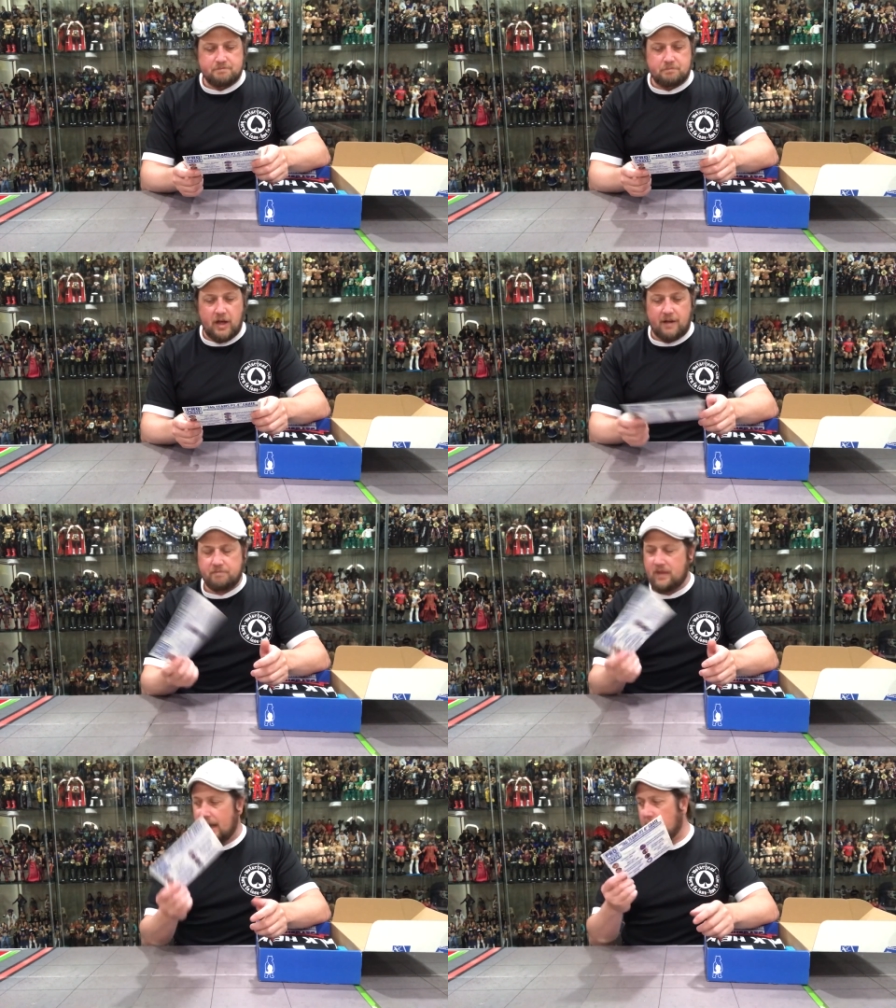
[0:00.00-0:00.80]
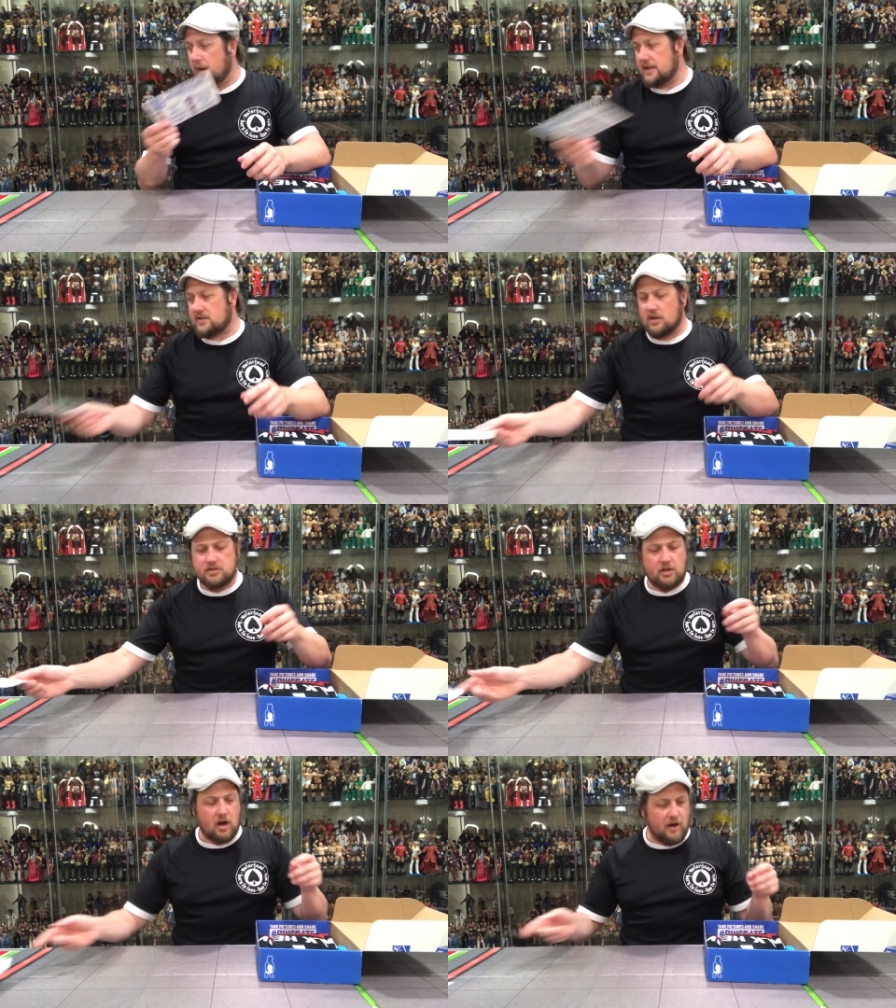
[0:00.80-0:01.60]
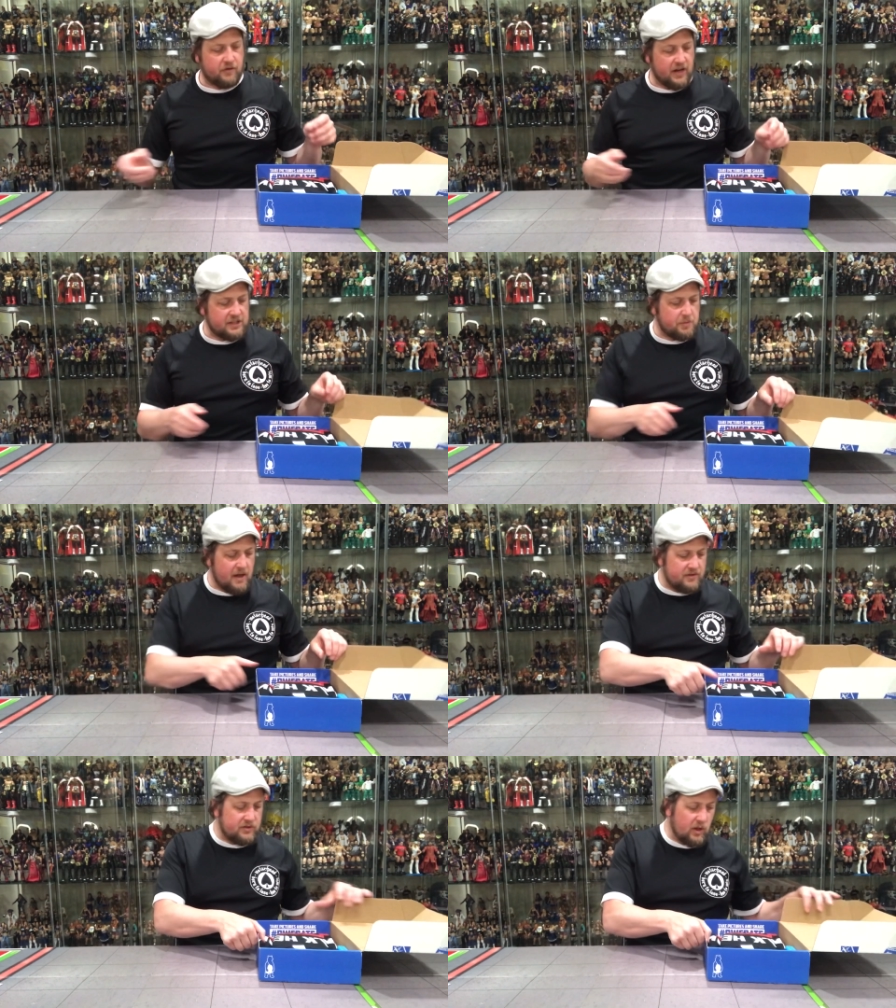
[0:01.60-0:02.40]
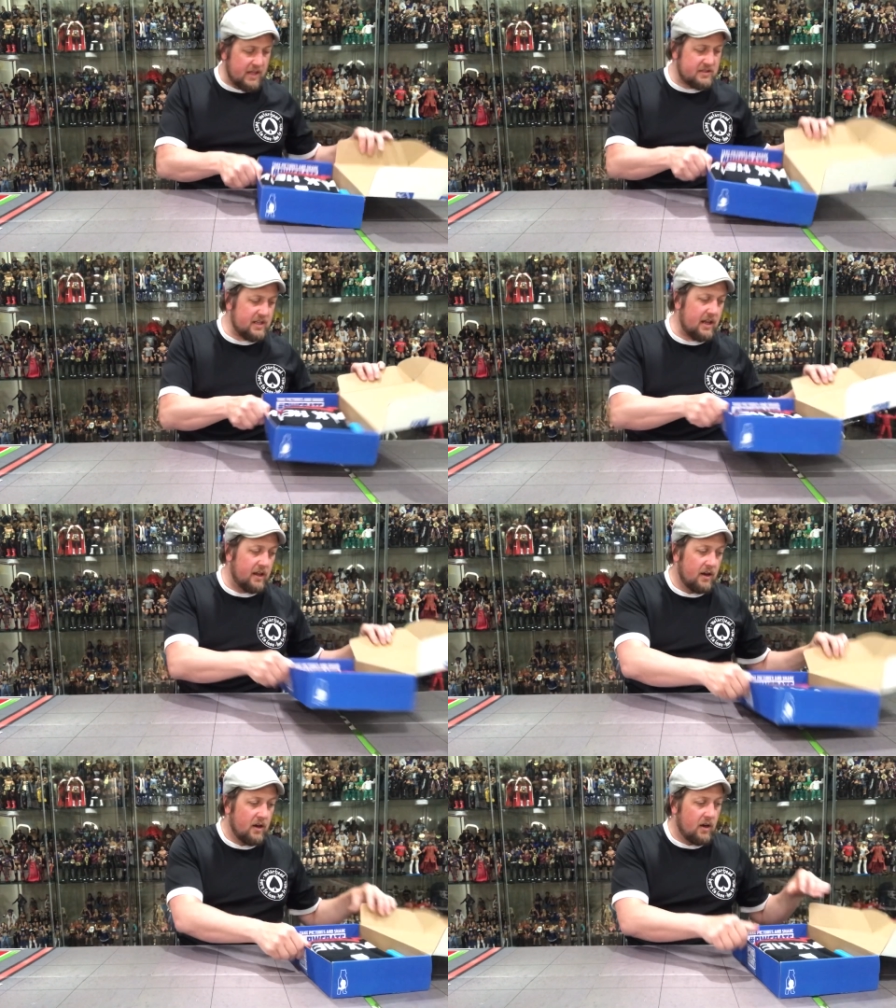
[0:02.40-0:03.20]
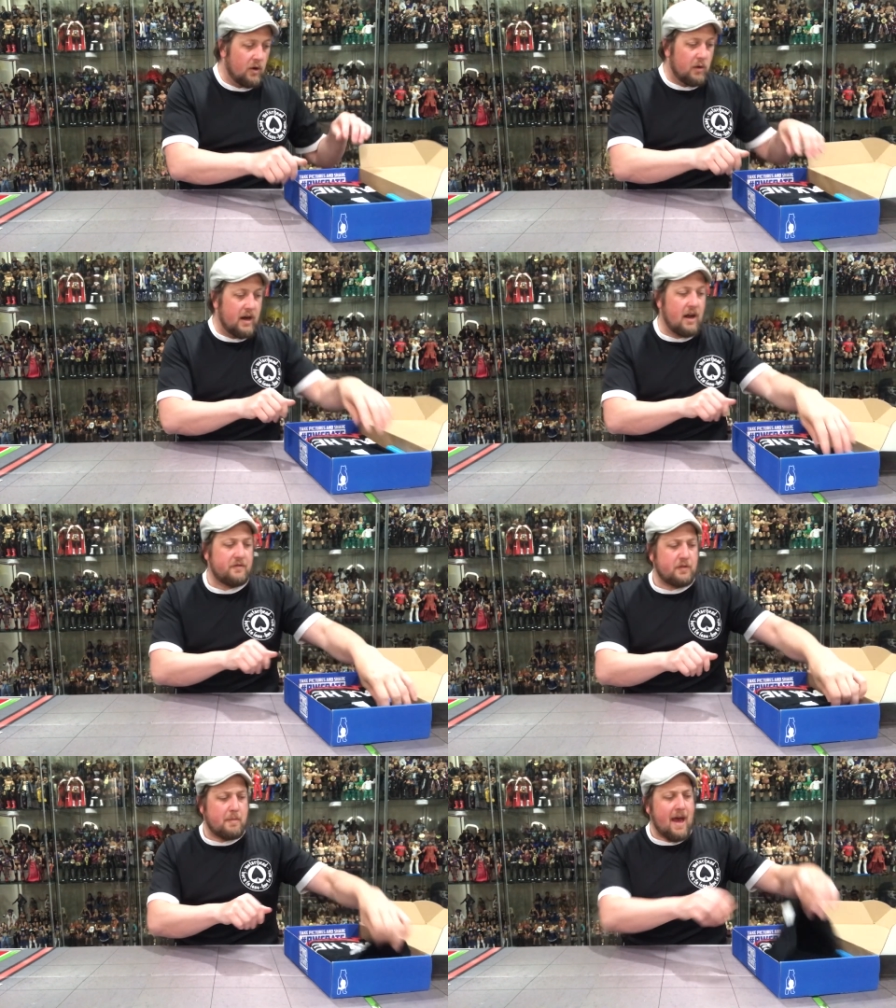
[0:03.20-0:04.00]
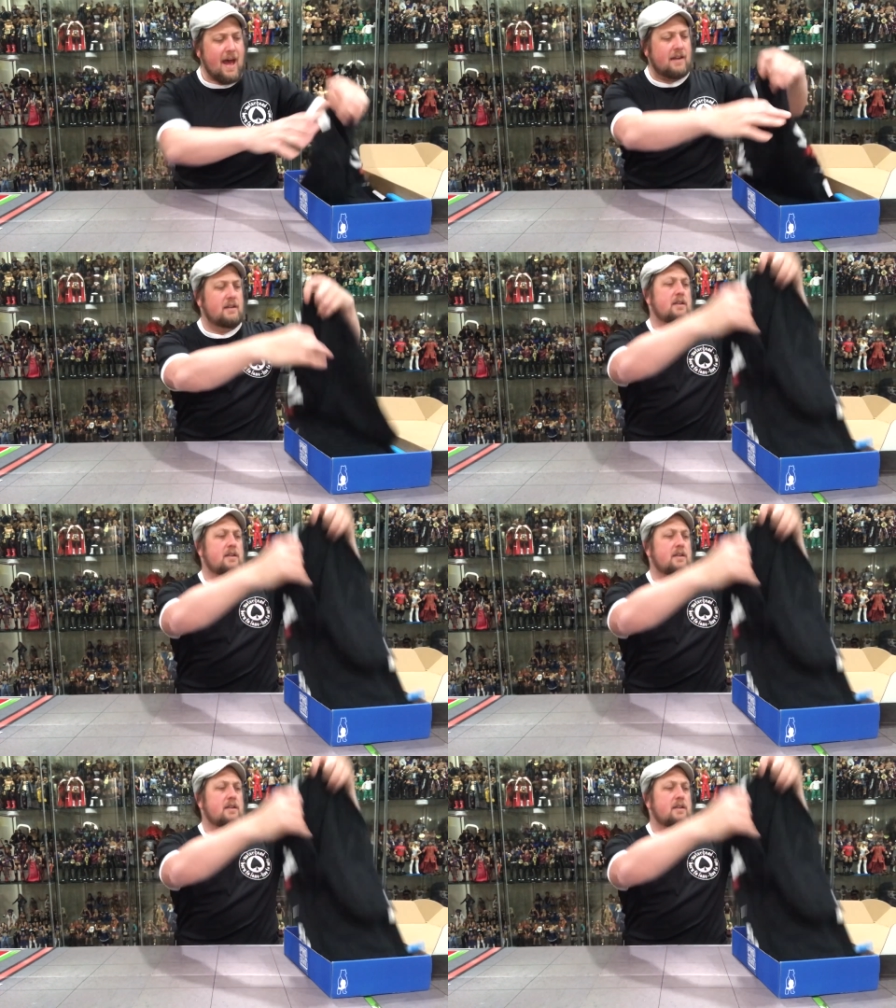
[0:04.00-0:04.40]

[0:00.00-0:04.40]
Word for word: But anyways, there's the card for next month. So let's see. Right off the bat,